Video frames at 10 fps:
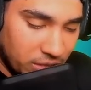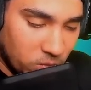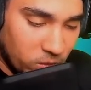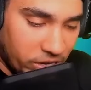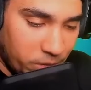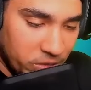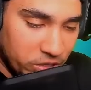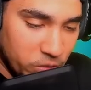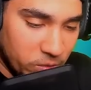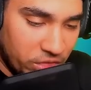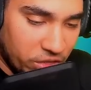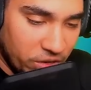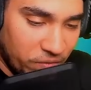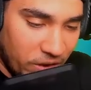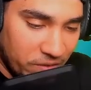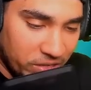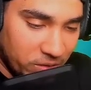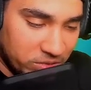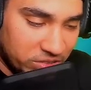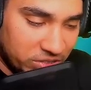What can we do with 35
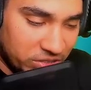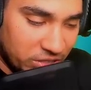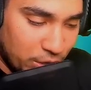ghosts?